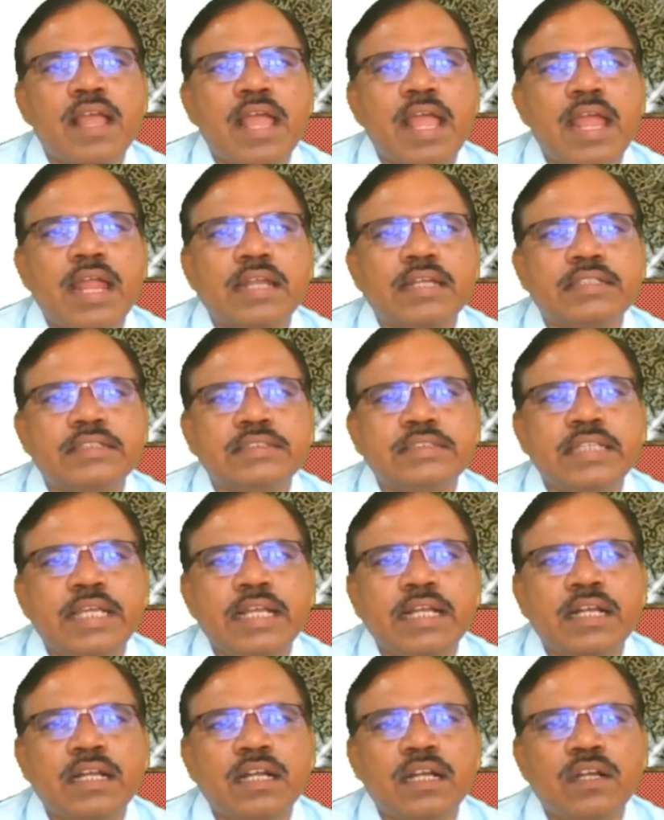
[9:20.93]
and
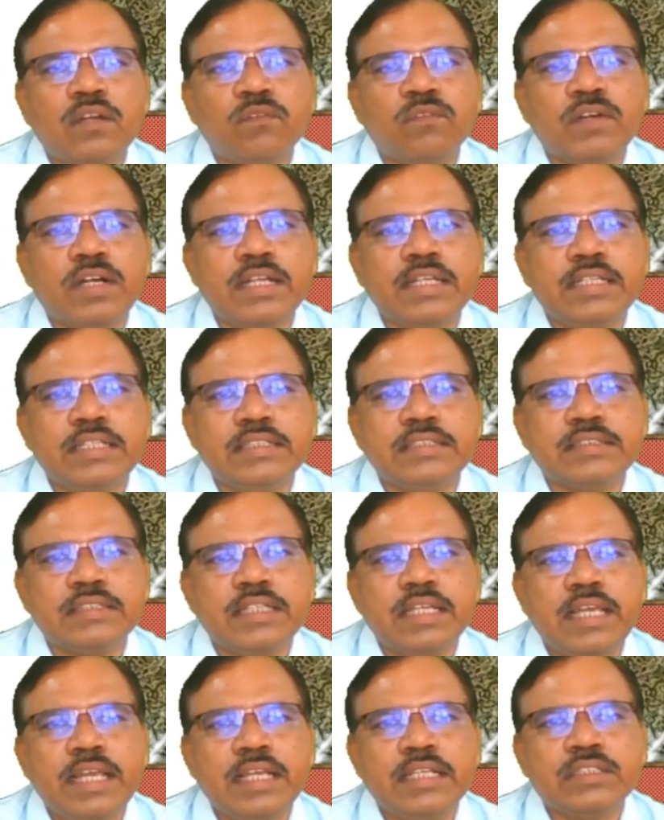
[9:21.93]
second one is
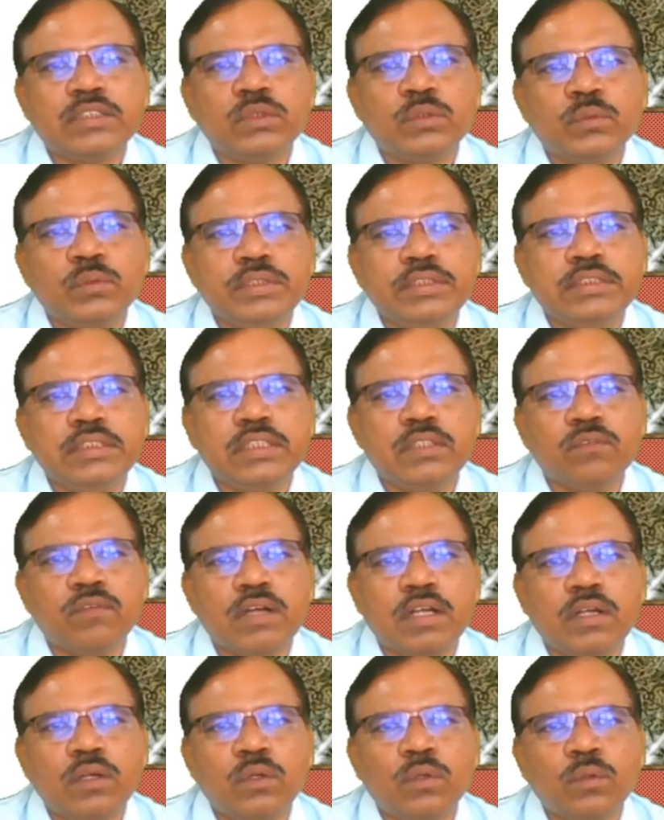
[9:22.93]
x2 is
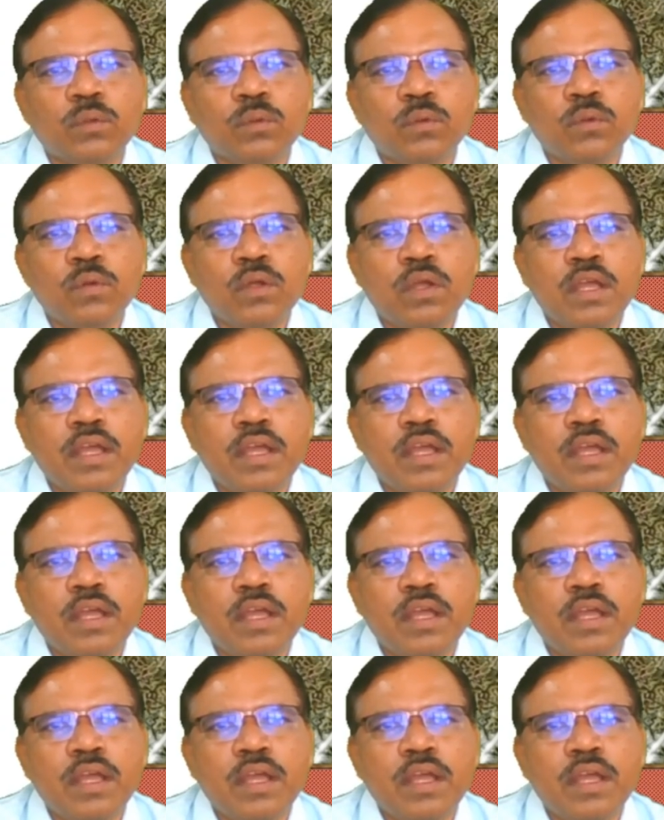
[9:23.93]
equal to